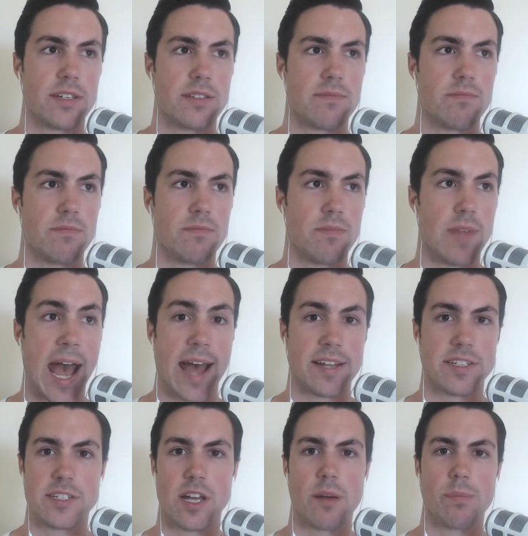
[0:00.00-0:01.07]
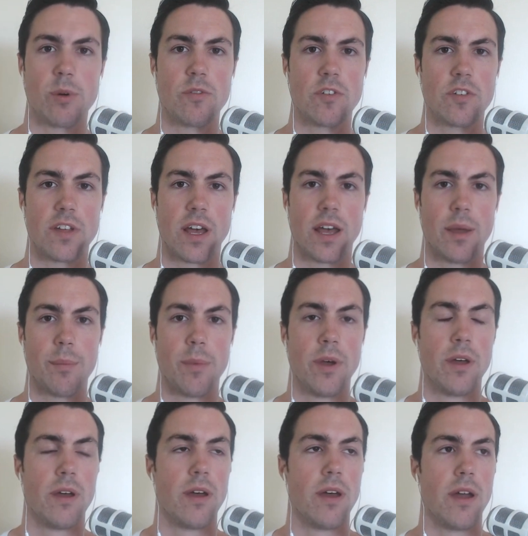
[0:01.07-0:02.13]
It adds up over time.
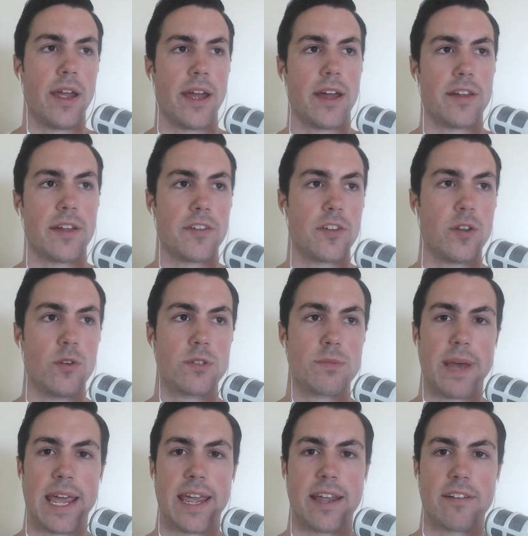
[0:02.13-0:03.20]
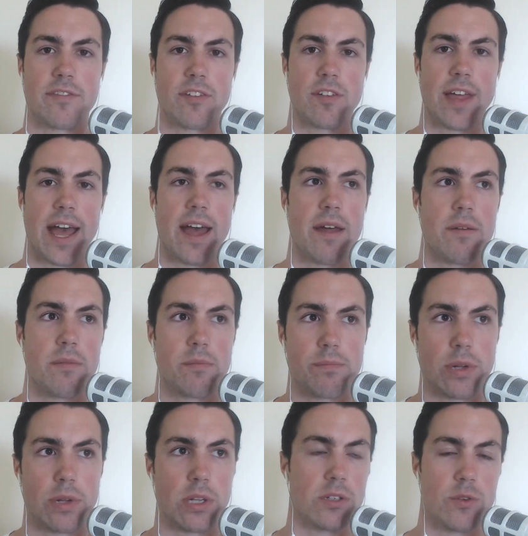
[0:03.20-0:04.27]
And who's paying for that
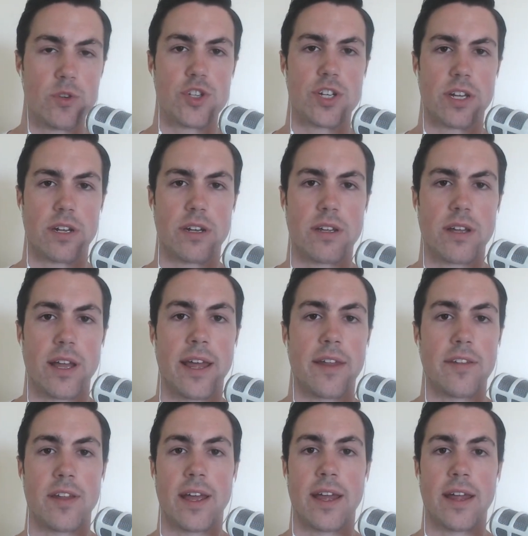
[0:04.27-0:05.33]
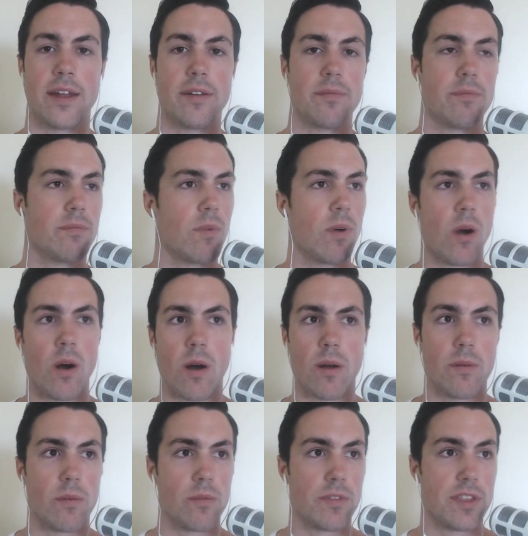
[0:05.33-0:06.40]
pollution and
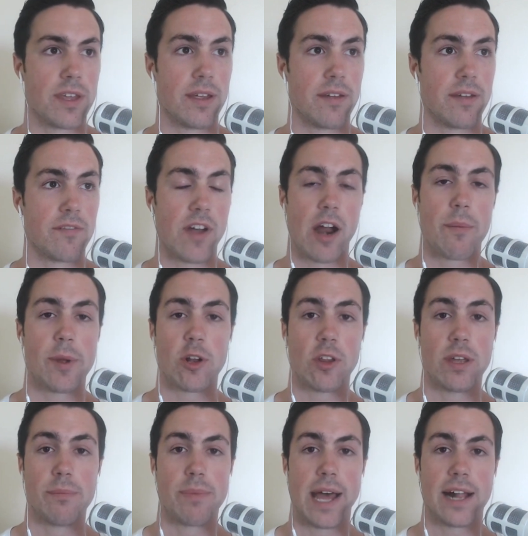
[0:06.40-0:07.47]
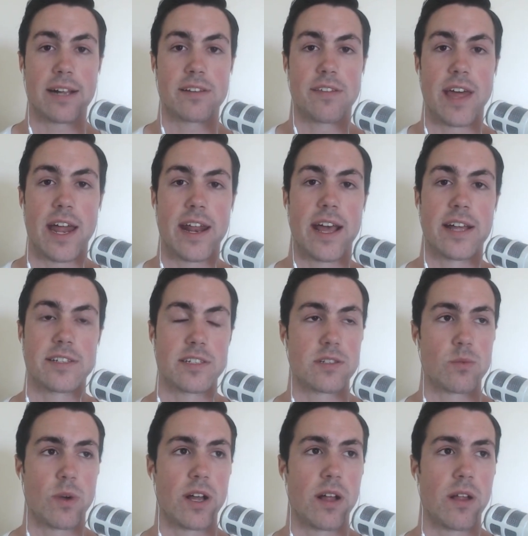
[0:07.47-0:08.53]
all the environmental impact that has
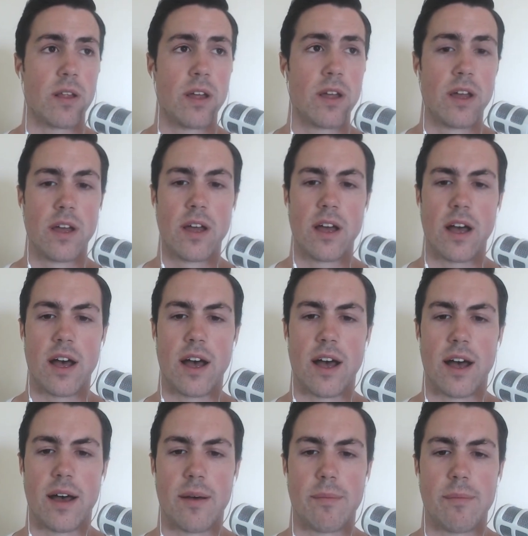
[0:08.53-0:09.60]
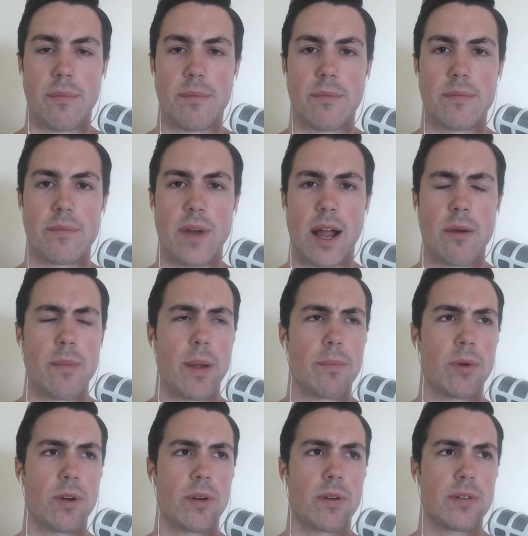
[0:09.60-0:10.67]
as well. I
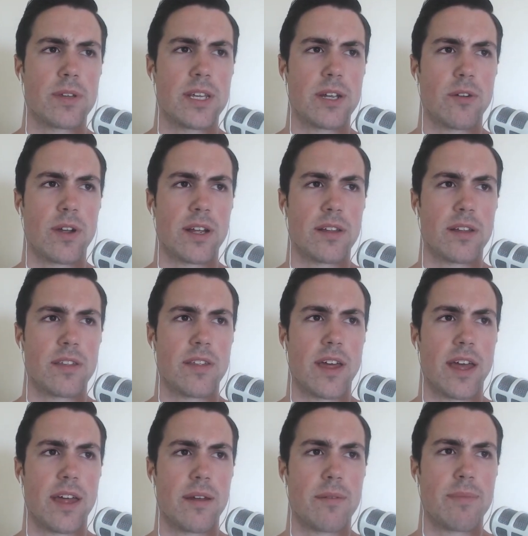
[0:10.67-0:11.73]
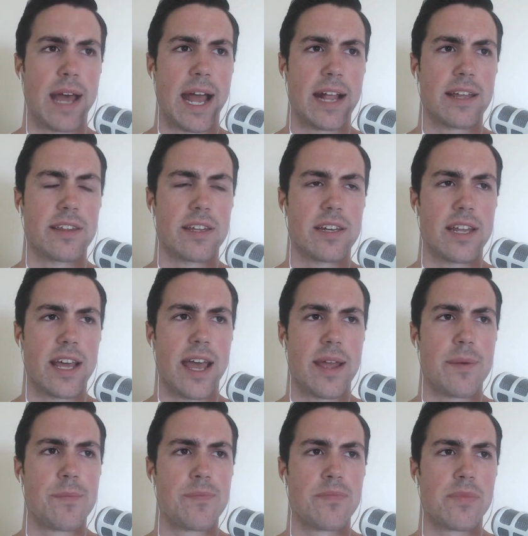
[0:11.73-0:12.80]
remember hearing that back in the
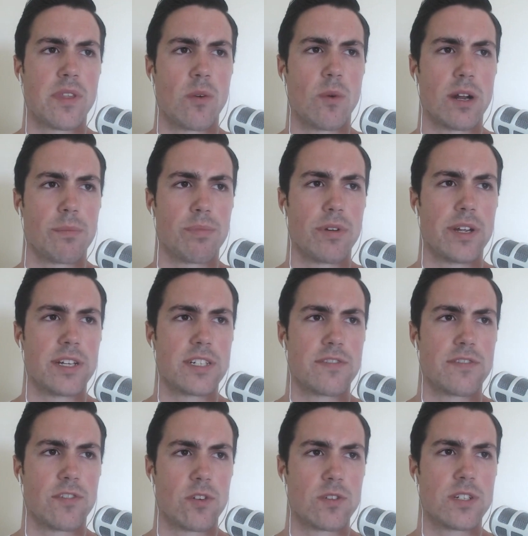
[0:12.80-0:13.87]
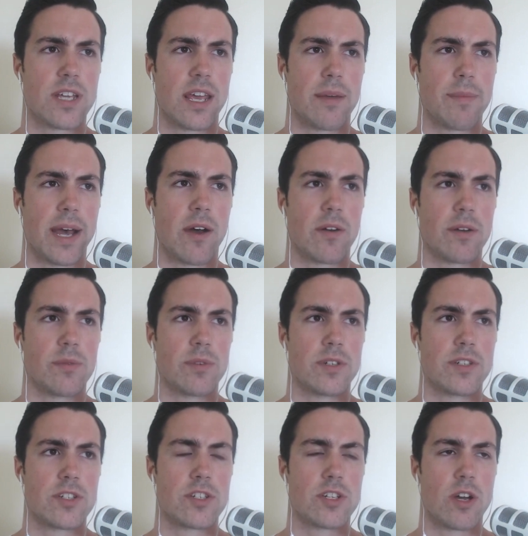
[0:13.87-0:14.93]
day when a Prius first came out, it
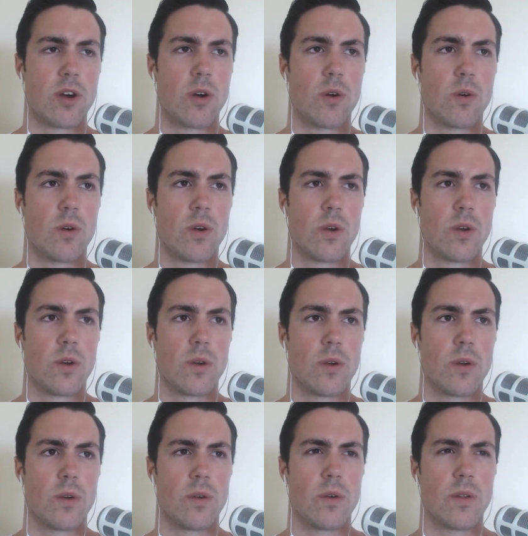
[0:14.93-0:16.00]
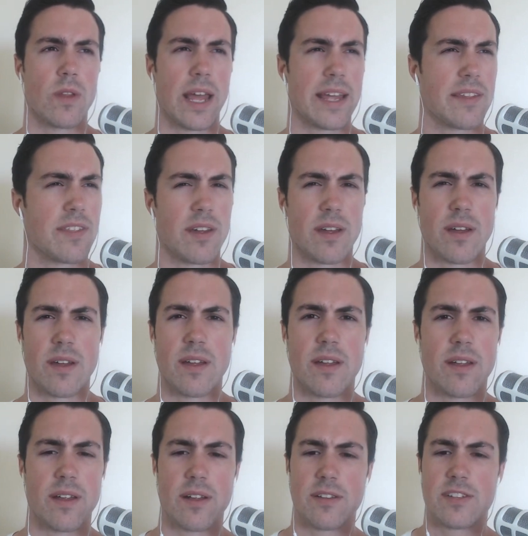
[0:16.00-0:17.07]
was so like
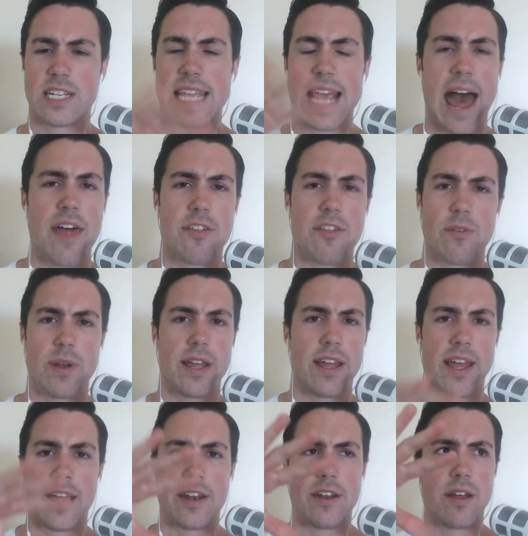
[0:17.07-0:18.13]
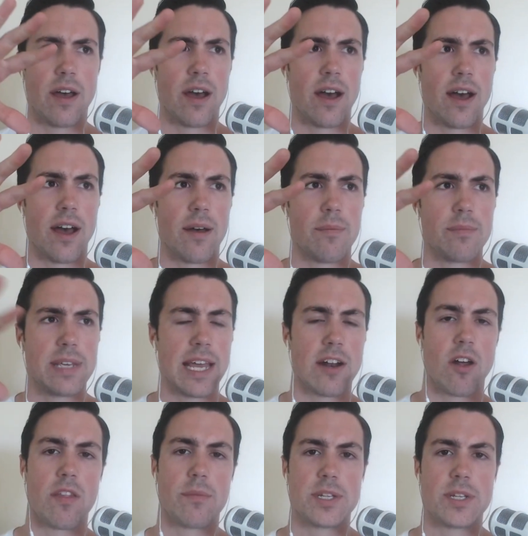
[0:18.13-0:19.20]
to gather it and
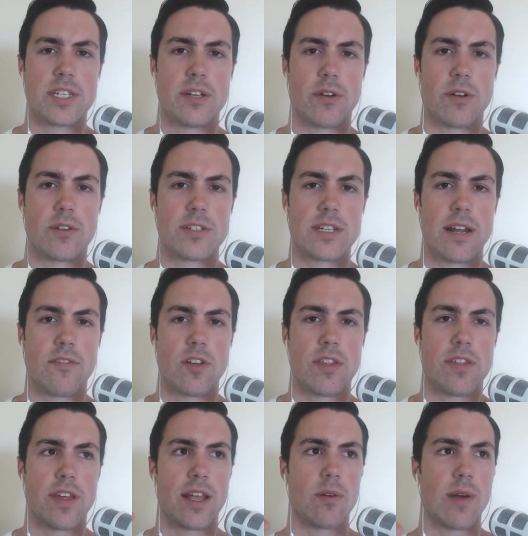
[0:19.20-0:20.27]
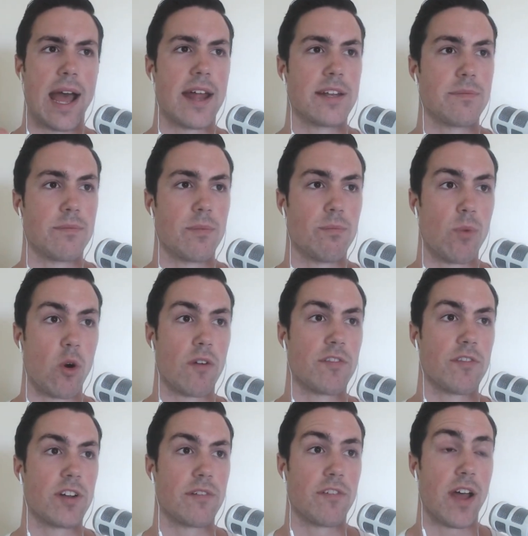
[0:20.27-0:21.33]
get all the materials and everything had more of
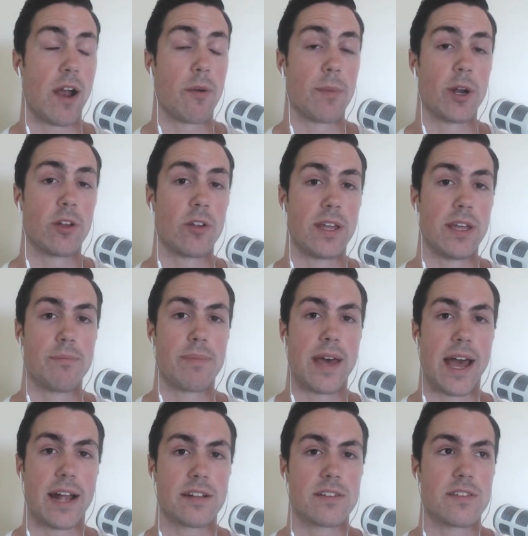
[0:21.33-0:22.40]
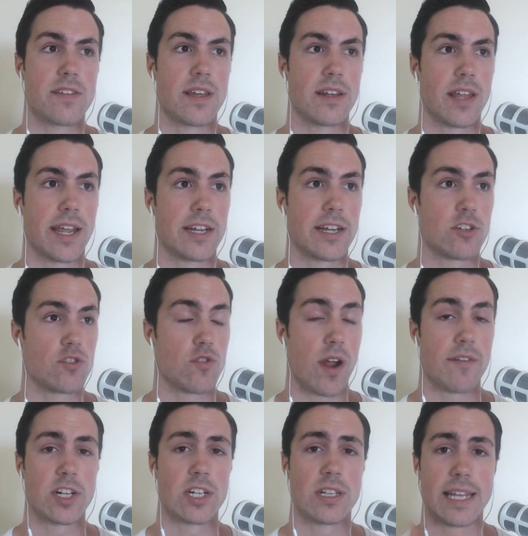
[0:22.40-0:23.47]
an environmental impact than like
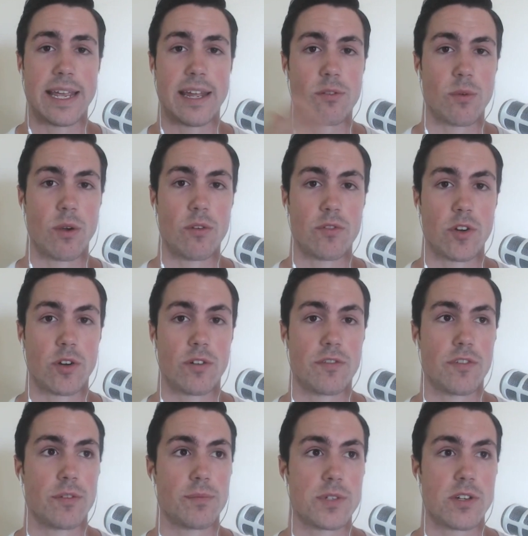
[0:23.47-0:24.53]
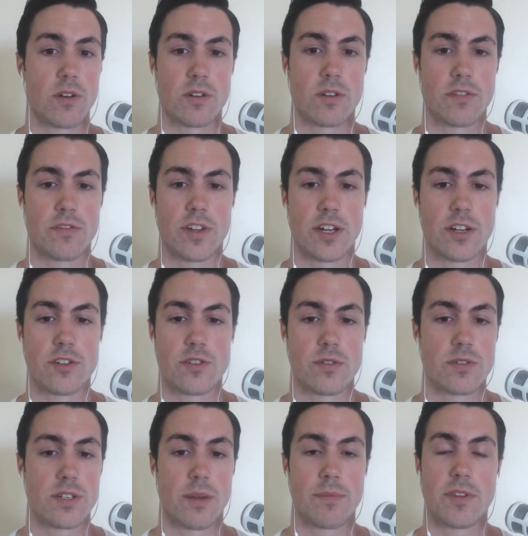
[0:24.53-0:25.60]
driving a Land Rover from start to finish or
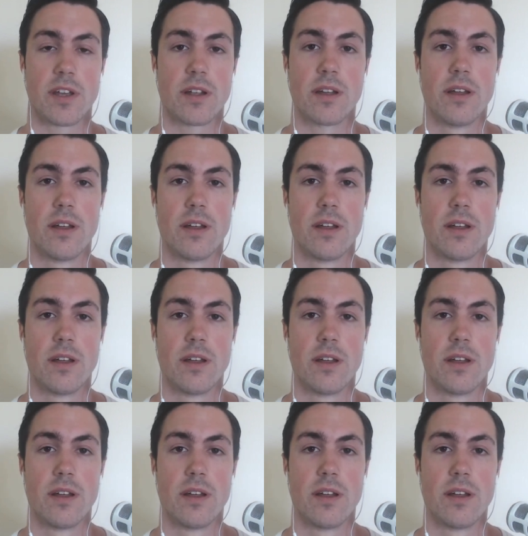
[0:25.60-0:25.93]
something.